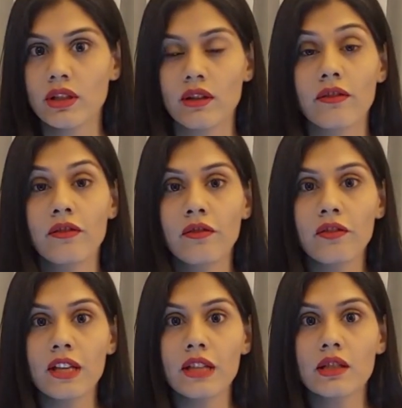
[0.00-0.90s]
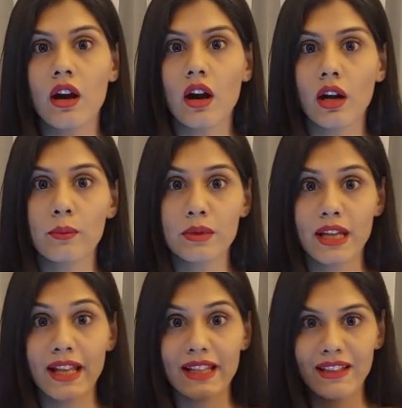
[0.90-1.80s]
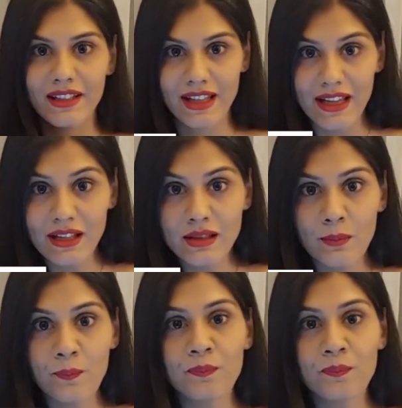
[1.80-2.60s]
their feet, arms, and legs.